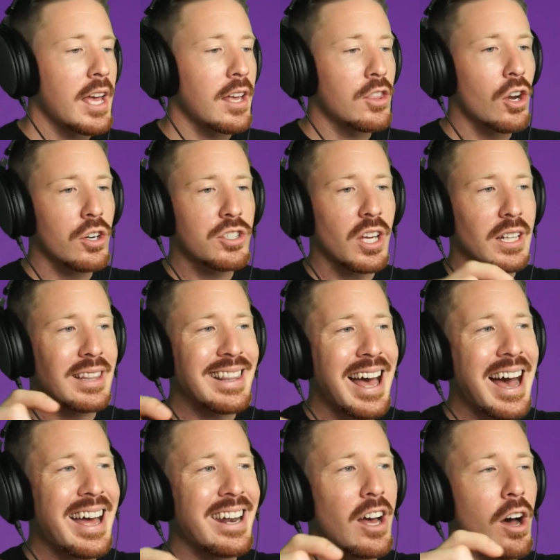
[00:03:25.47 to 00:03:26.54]
And there's a
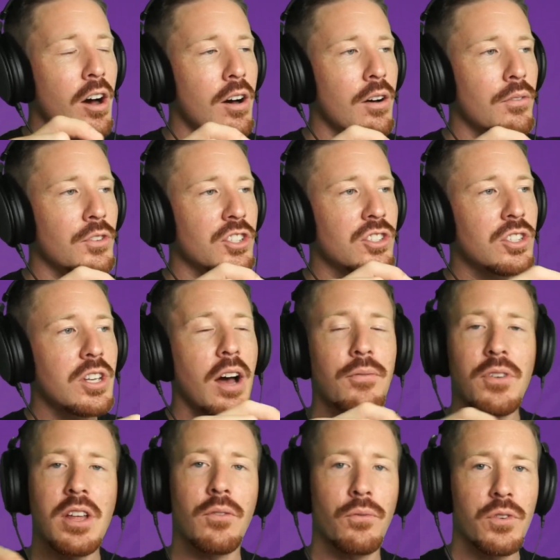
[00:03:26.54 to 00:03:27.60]
lot of
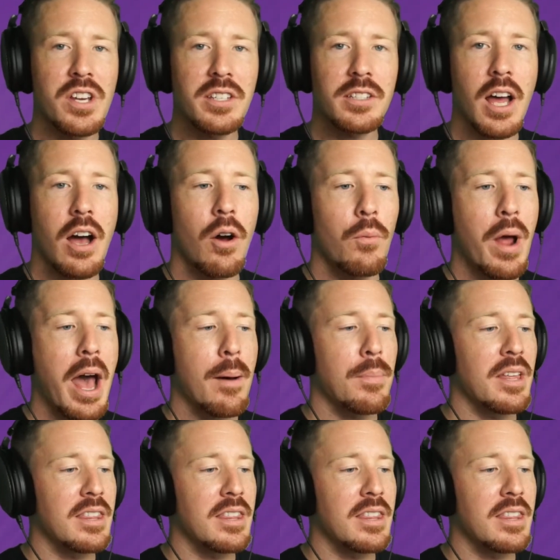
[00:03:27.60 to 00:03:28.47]
stuff in freestyle rap